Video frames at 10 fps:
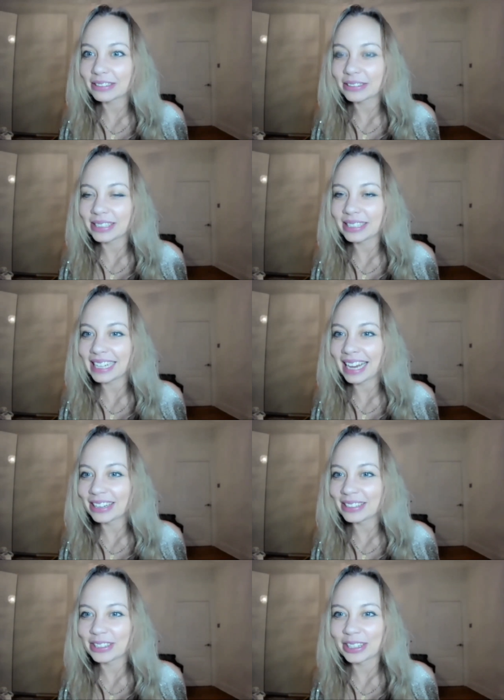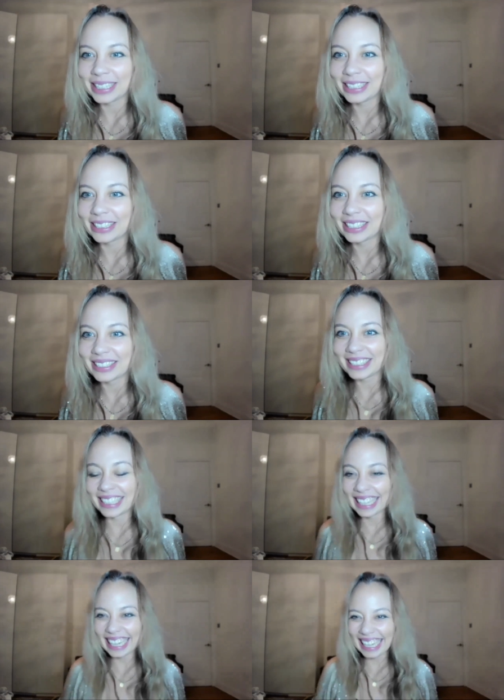Cristiano's totally lost.
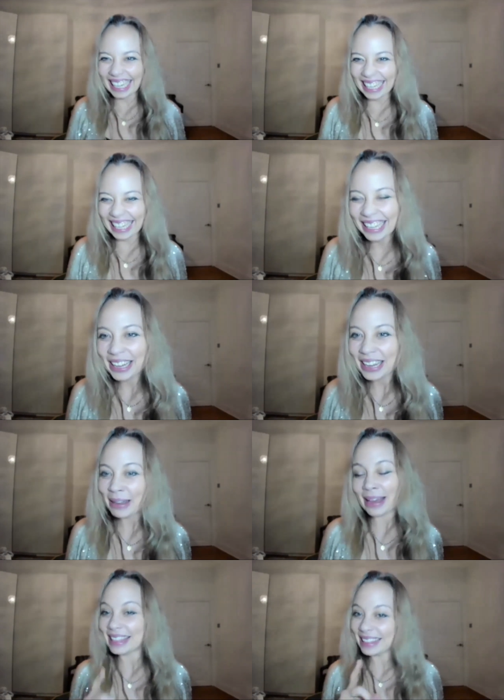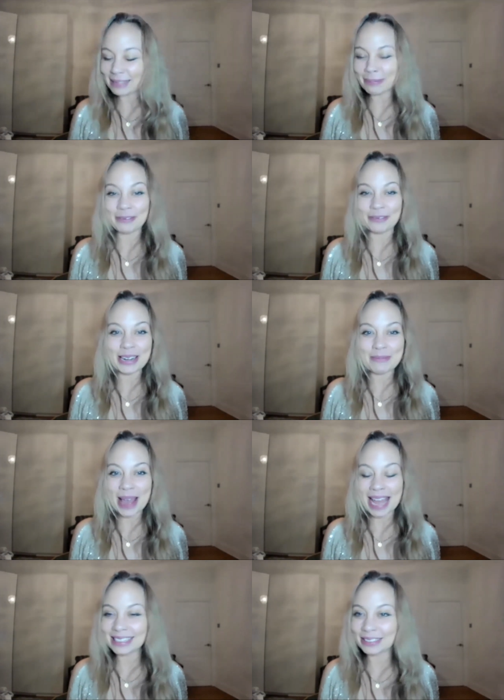I think that's my friend
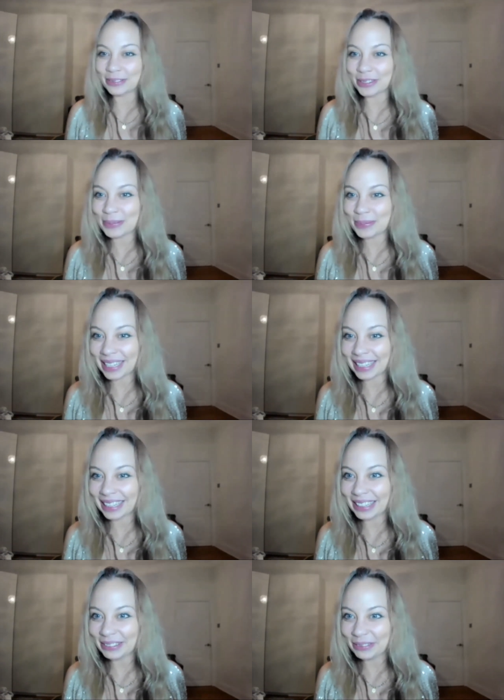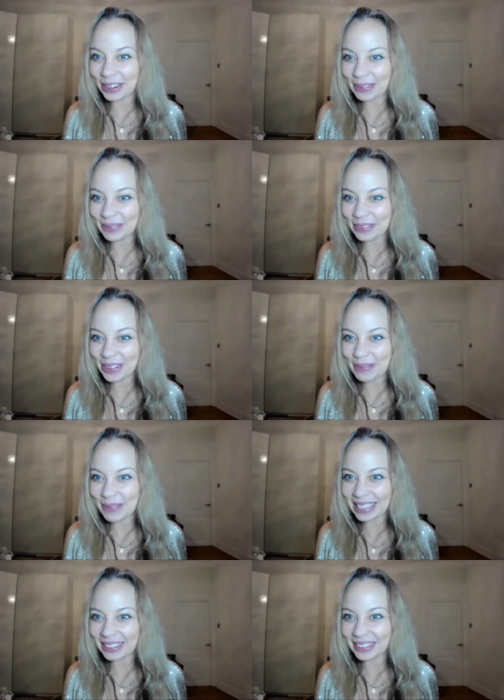Amanda from
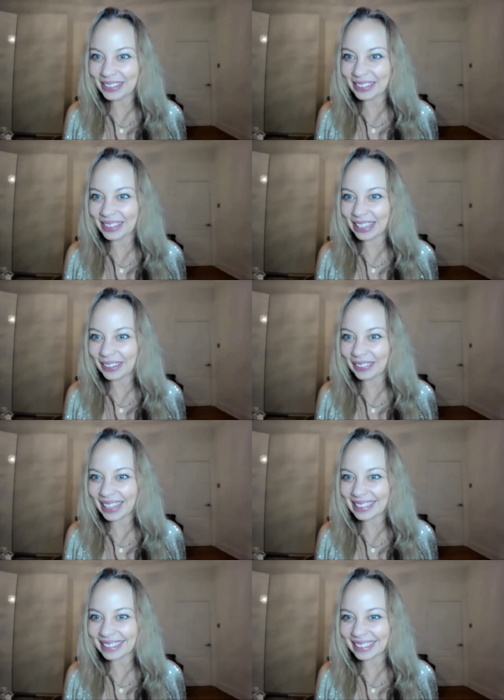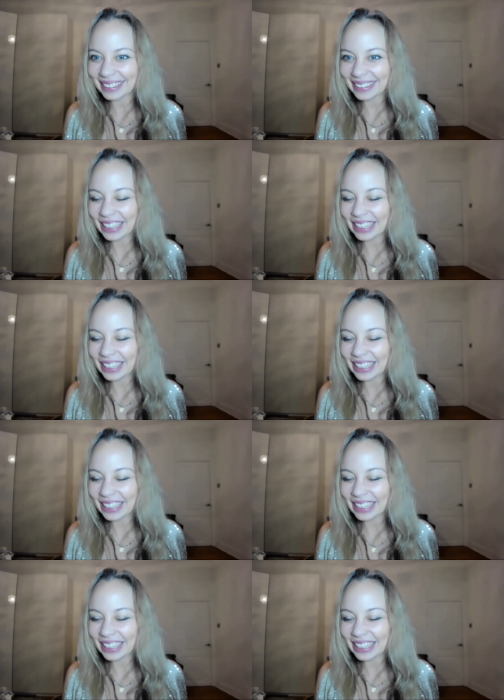my school. Hello, Amanda.